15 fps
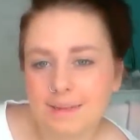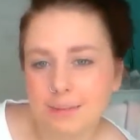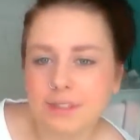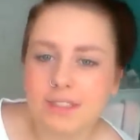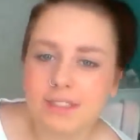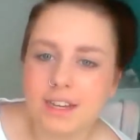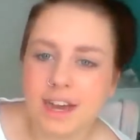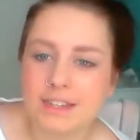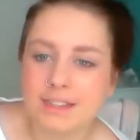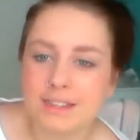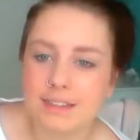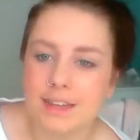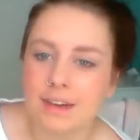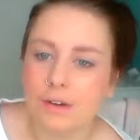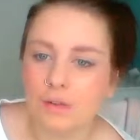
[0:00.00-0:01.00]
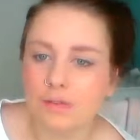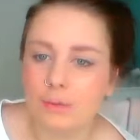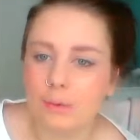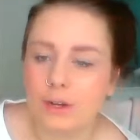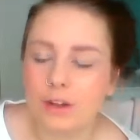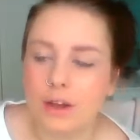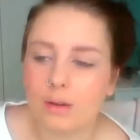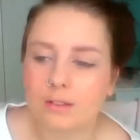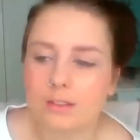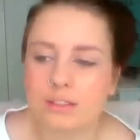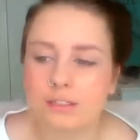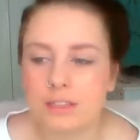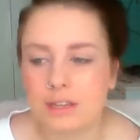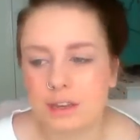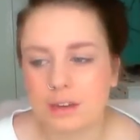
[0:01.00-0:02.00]
besides the E.l.f. one. I was
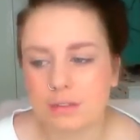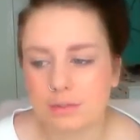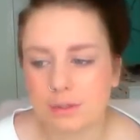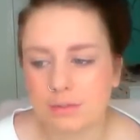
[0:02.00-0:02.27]
using the E.l.f.